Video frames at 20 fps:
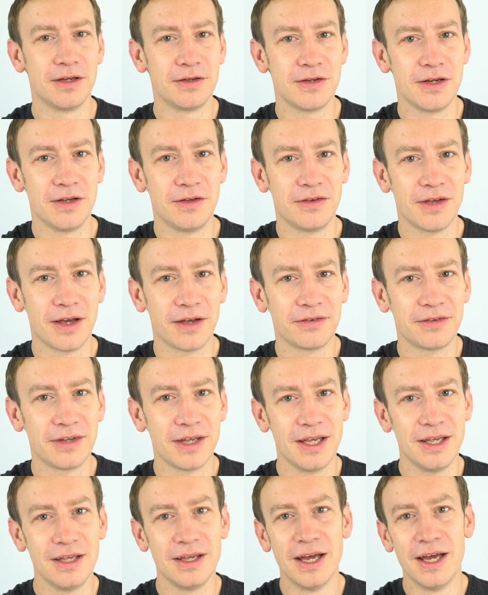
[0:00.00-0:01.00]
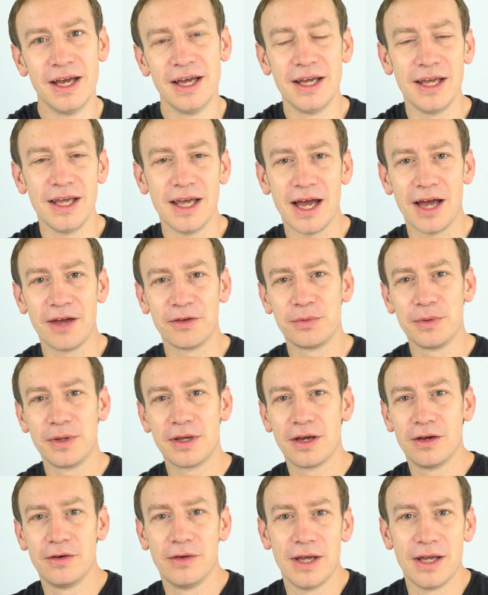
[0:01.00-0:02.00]
at GCSE as we
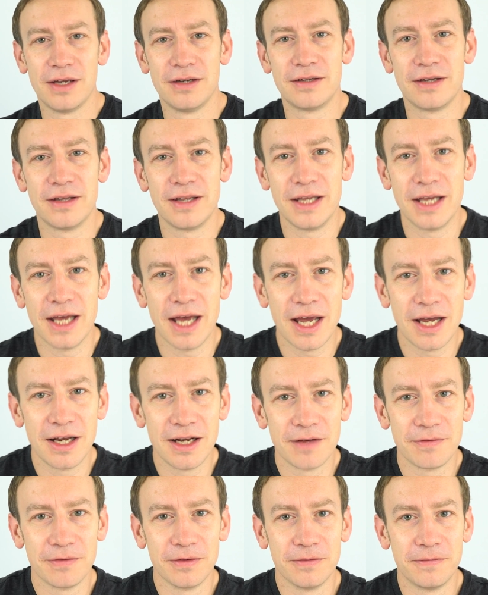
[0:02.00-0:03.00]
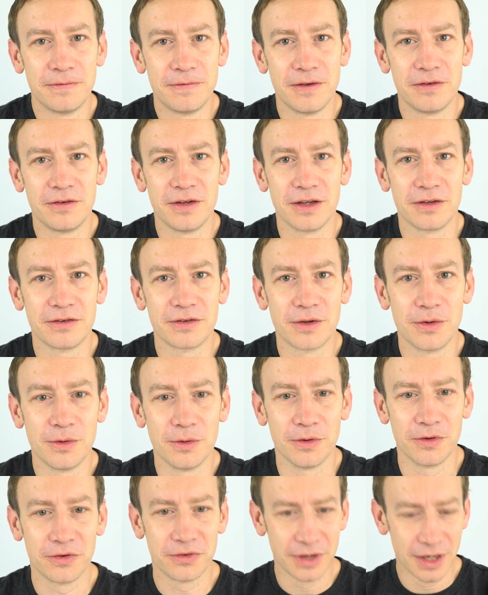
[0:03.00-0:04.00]
go into the A-level physics
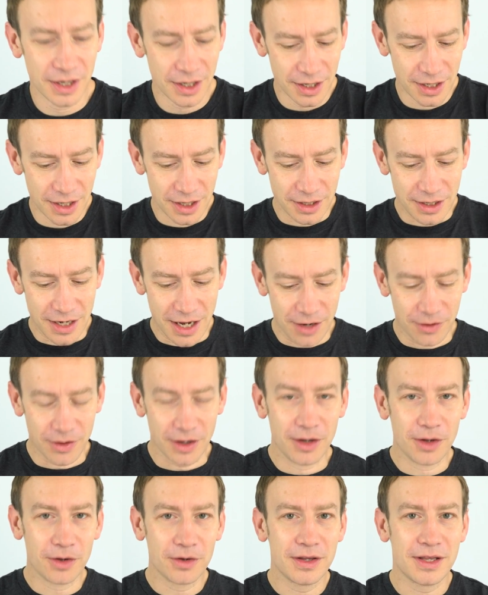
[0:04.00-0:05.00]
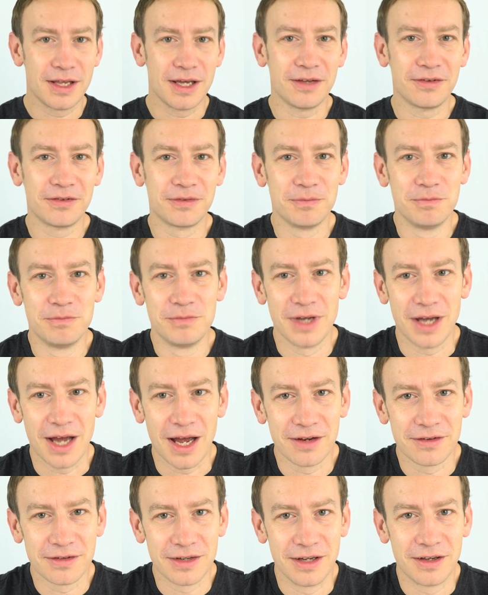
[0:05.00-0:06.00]
course. Now, a lot of this
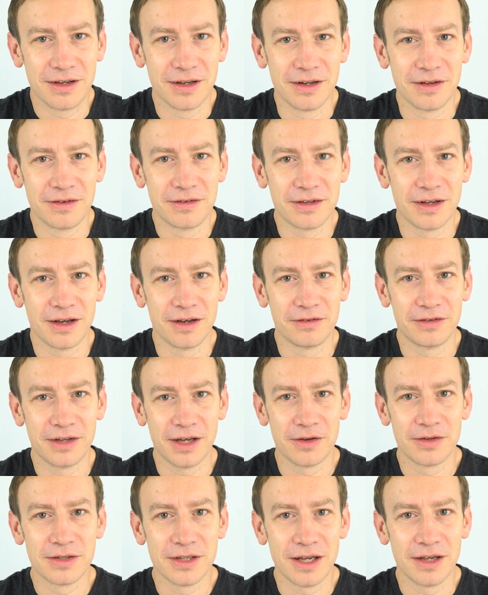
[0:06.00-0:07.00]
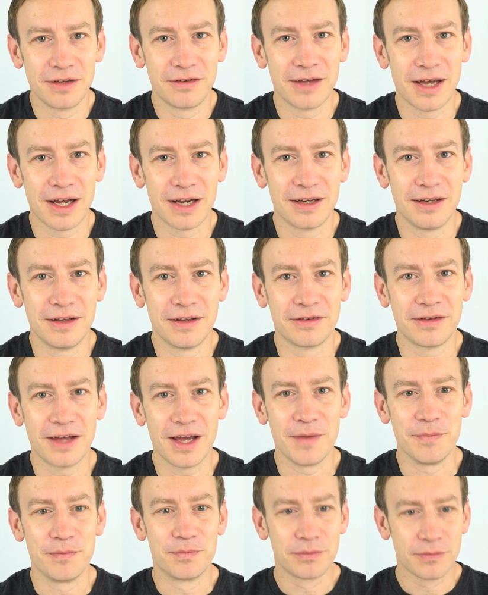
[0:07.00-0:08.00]
actually kind of starts out exactly the
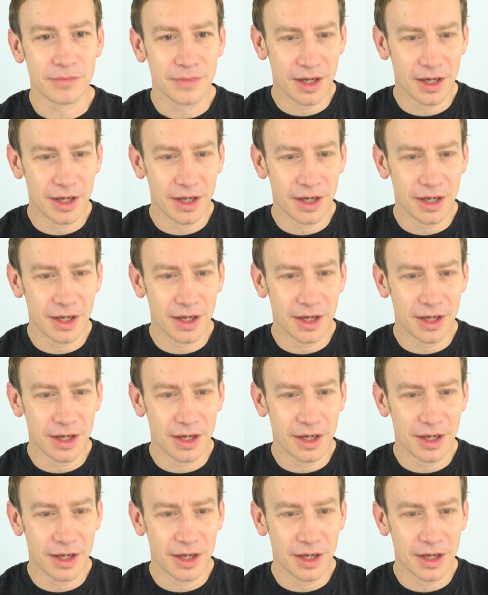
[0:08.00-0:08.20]
same.